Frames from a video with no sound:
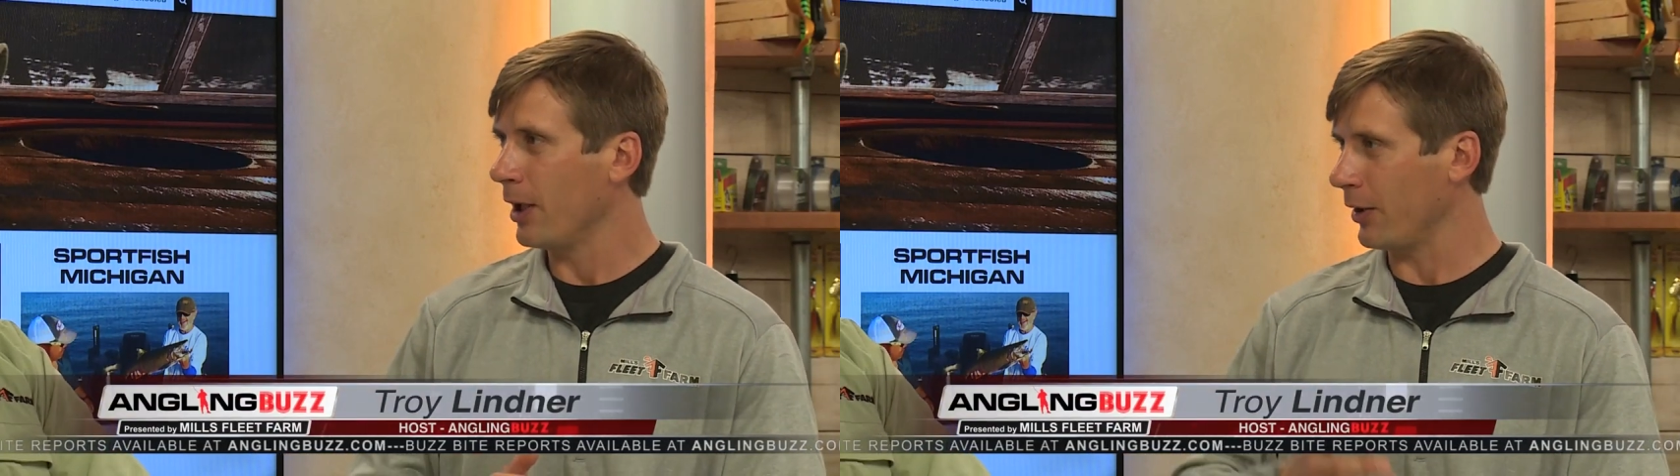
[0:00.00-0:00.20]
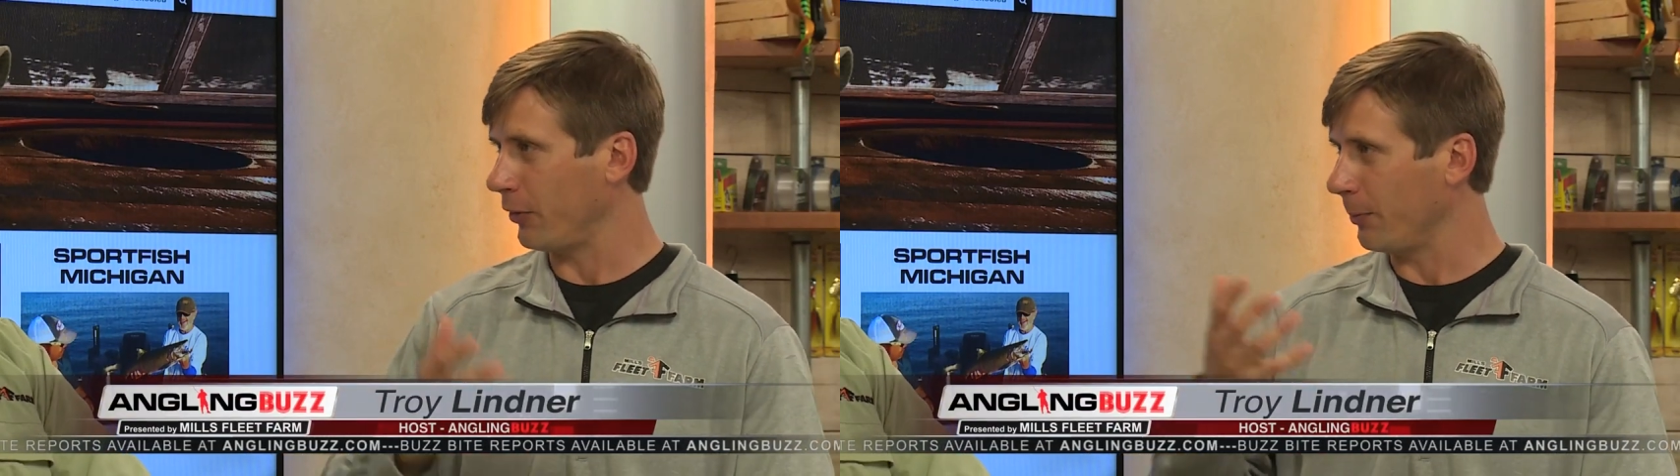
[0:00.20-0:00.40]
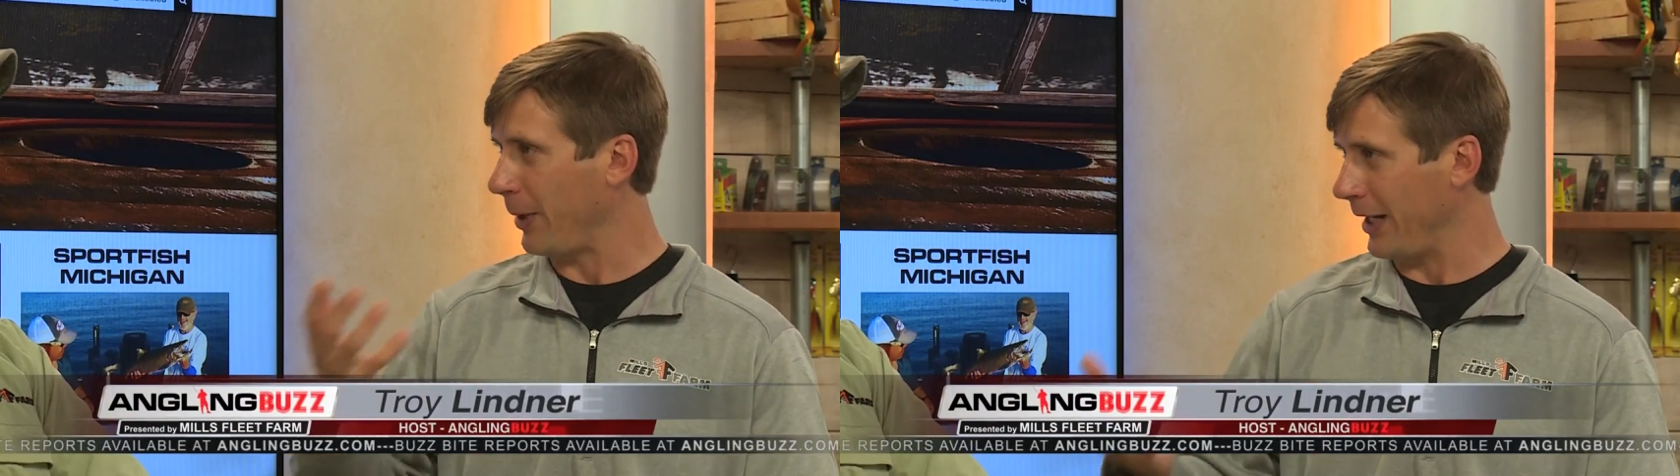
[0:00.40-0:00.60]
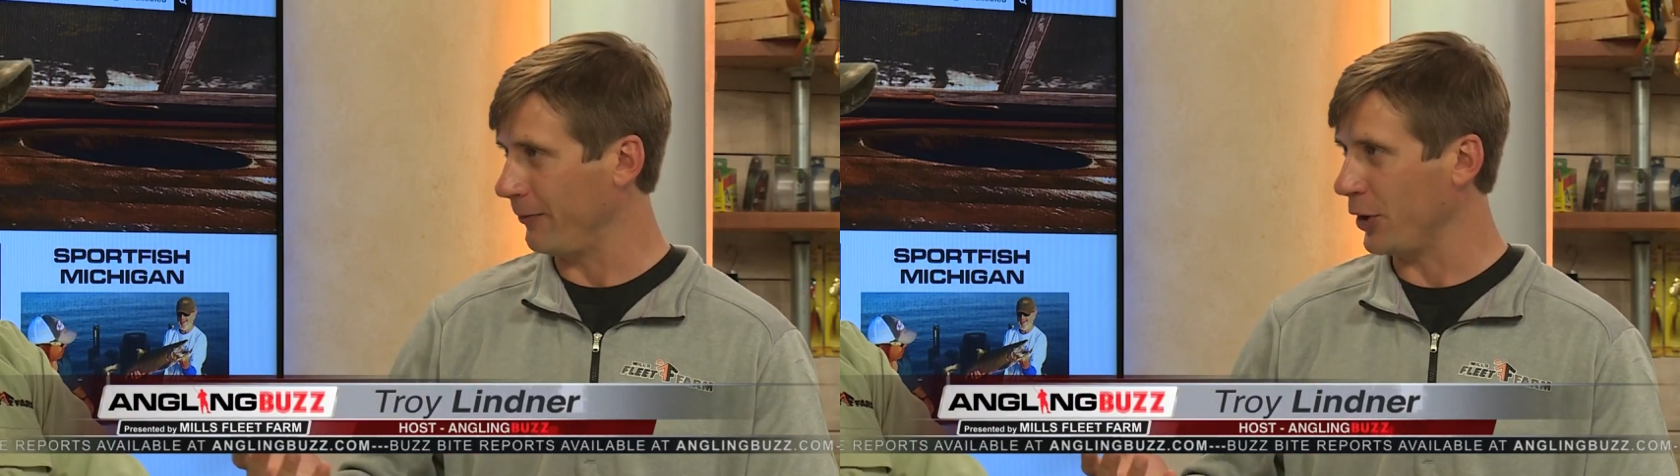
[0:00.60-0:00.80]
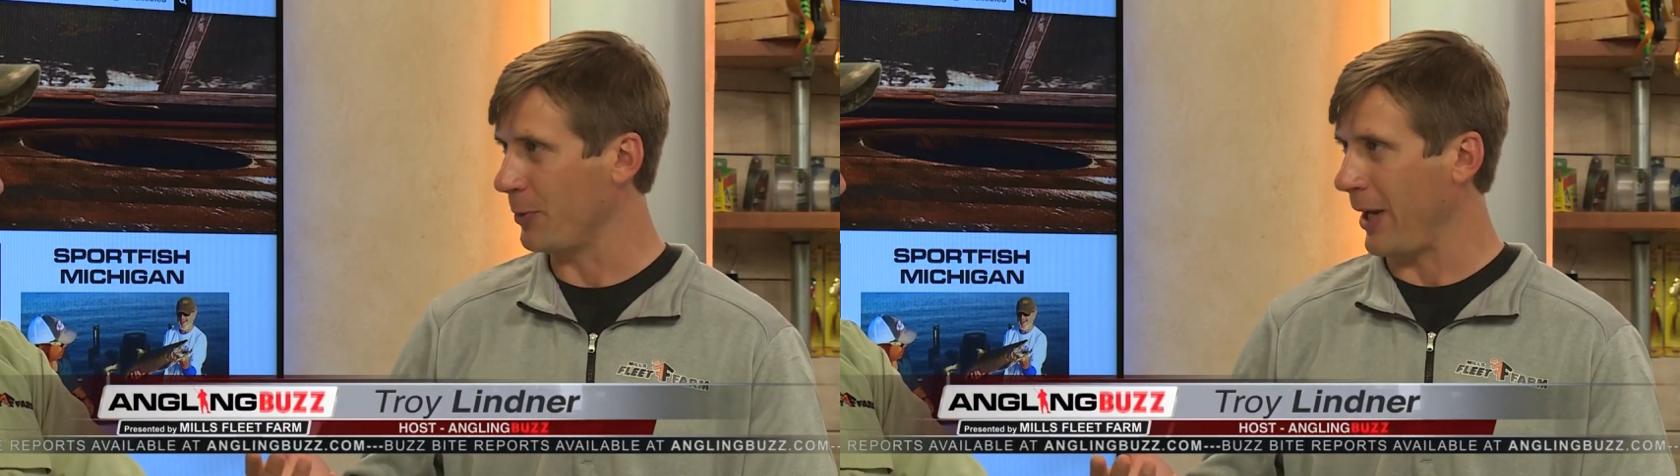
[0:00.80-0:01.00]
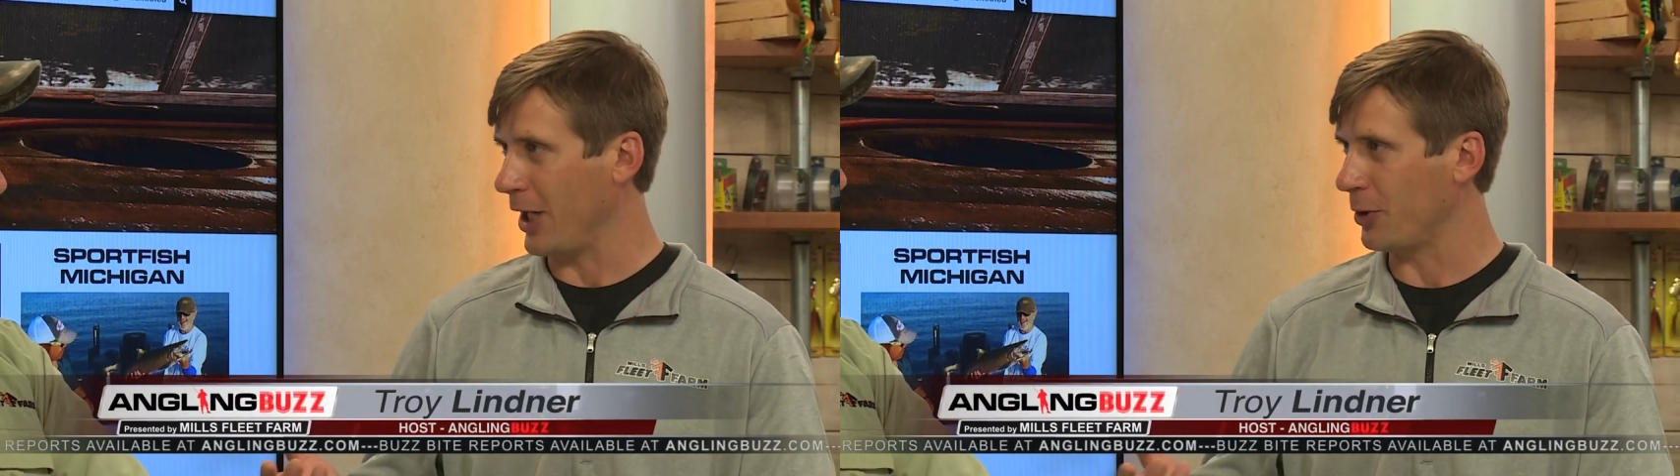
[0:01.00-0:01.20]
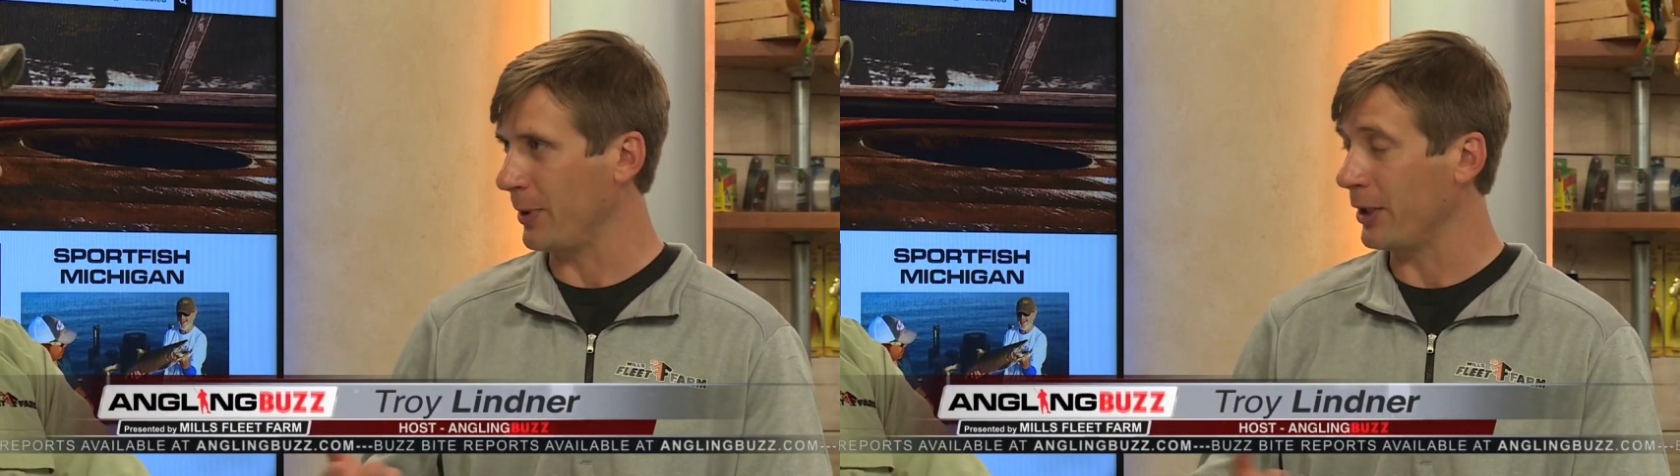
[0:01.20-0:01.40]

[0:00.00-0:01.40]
on some panfish management,